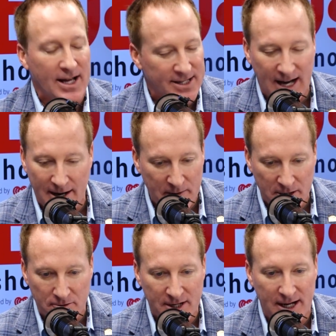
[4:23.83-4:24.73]
It's got to be
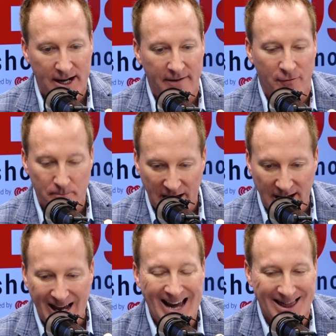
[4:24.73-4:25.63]
in your DNA for
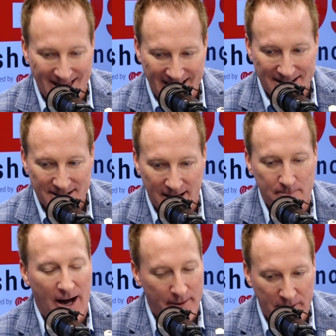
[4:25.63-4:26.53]
me, at least, in
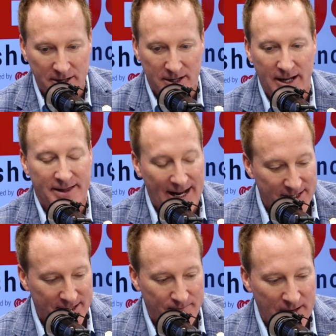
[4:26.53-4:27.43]
my opinion. And
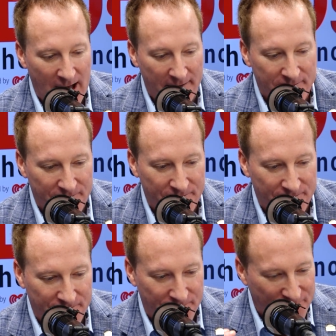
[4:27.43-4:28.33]
that's, I
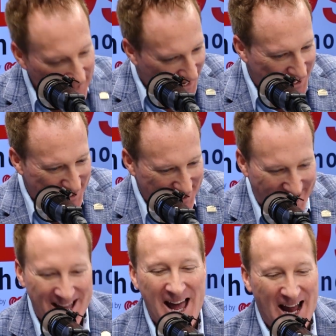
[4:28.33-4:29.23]
think,
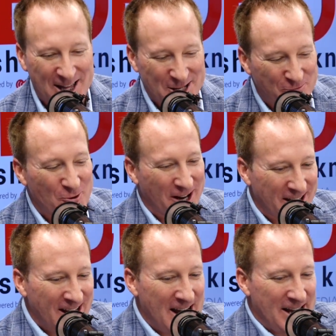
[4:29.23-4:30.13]
at this point,
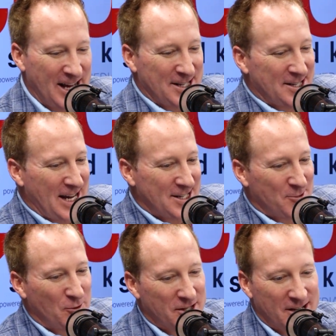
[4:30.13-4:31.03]

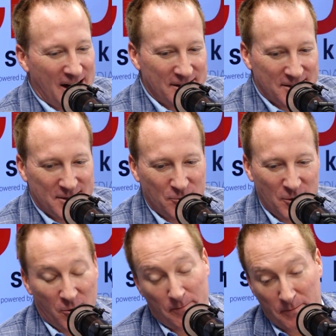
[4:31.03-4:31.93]
that's what's gotten us,
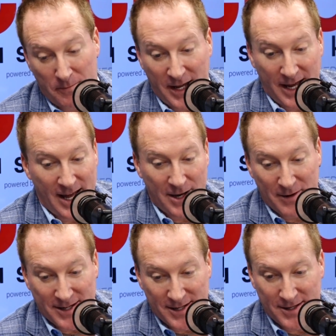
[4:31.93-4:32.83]
or me
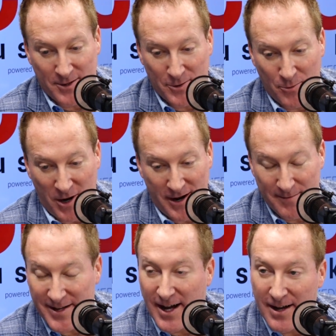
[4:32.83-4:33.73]
anyway, to where I
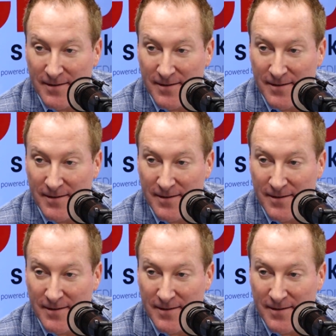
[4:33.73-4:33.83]
am today.